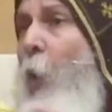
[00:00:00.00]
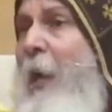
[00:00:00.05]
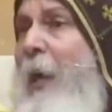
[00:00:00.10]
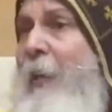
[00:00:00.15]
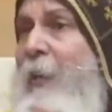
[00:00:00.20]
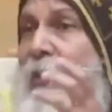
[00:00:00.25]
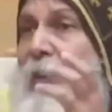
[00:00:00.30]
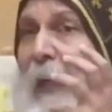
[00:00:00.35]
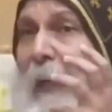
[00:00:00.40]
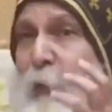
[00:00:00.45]
who
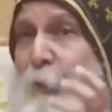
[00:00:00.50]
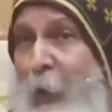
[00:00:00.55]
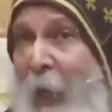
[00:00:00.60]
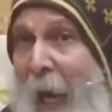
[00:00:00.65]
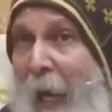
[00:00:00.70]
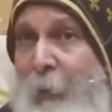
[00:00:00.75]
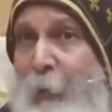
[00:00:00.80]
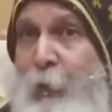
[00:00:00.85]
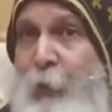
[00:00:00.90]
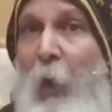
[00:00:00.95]
is the
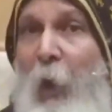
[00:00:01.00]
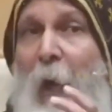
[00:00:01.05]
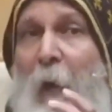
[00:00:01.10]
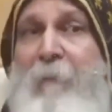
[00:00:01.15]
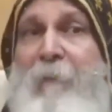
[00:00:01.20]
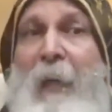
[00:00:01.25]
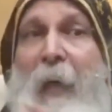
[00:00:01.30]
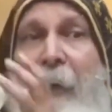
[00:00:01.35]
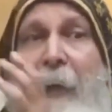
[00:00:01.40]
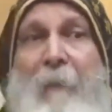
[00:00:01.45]
judge
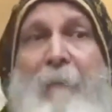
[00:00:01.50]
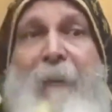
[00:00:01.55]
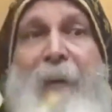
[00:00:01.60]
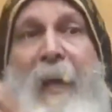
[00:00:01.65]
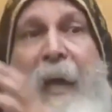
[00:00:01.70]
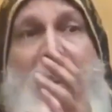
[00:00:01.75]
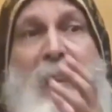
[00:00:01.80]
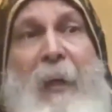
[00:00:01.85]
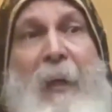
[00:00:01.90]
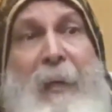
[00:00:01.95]
of the
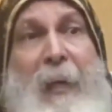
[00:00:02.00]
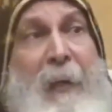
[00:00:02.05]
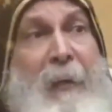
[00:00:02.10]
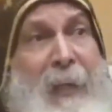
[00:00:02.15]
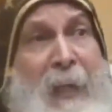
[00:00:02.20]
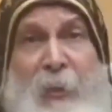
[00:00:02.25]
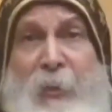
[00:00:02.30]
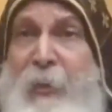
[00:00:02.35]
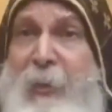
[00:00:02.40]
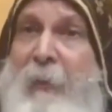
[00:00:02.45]
living and the
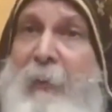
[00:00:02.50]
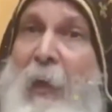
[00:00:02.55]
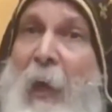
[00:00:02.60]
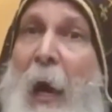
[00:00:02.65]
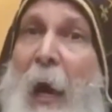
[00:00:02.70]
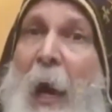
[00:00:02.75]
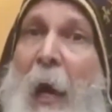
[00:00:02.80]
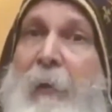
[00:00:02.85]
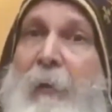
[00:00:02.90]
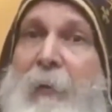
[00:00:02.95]
dead? Isn't it
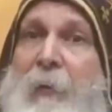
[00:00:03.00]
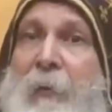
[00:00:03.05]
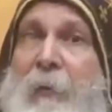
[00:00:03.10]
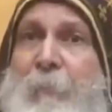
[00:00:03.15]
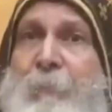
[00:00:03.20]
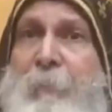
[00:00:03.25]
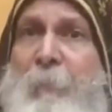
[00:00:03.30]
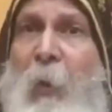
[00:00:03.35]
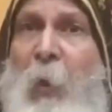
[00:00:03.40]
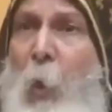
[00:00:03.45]
God?
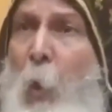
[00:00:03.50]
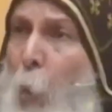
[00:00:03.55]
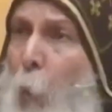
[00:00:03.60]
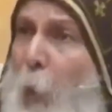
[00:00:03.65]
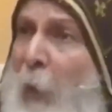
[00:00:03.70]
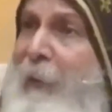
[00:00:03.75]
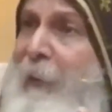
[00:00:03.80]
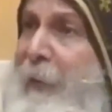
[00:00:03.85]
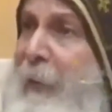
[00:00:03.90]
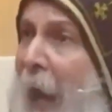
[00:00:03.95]

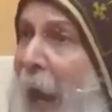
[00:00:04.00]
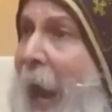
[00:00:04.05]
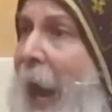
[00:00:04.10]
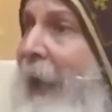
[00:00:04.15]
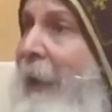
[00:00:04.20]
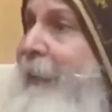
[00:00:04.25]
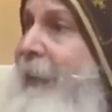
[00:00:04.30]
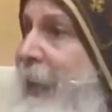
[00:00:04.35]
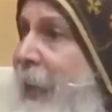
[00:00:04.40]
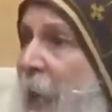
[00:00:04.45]
Would
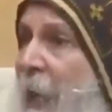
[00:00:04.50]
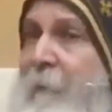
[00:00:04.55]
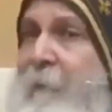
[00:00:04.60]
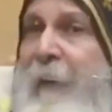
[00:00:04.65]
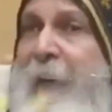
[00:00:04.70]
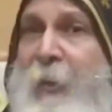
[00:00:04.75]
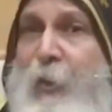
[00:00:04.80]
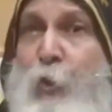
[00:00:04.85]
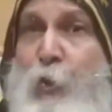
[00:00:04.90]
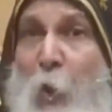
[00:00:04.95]
God
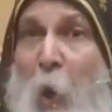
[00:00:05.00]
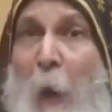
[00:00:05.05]
give his